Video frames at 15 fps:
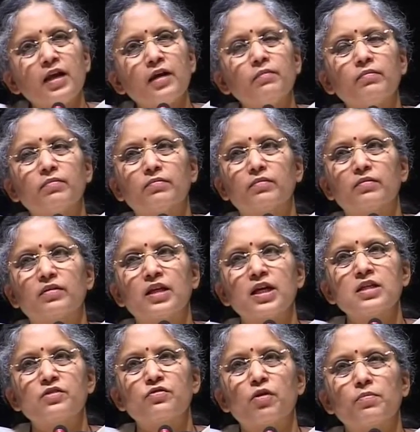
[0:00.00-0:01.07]
gaining
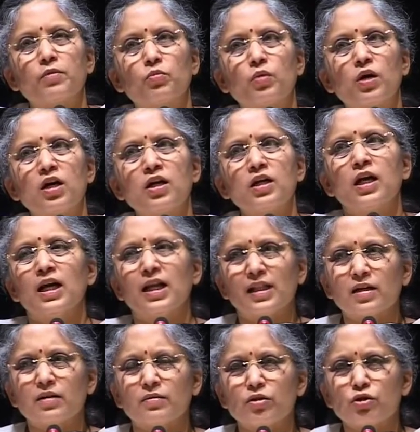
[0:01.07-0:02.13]
things from the world,
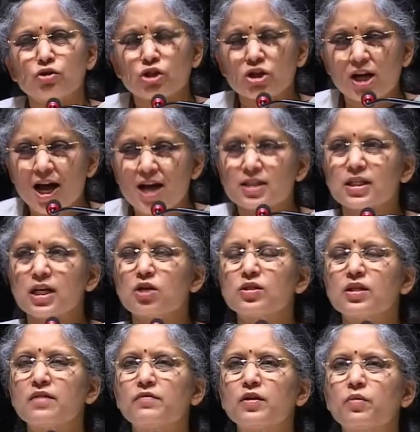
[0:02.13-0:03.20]
you should ask
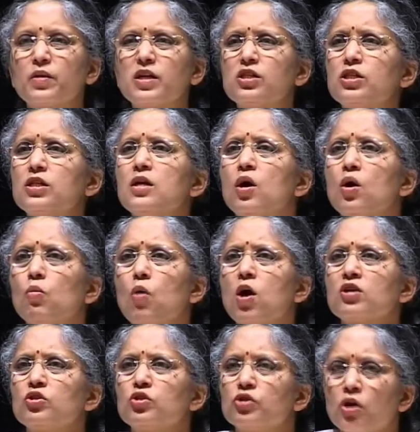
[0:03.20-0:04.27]
yourself the question,
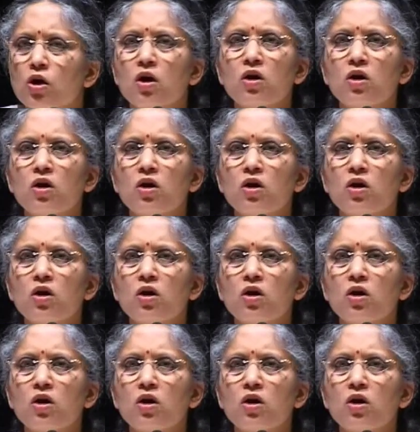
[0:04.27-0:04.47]
what's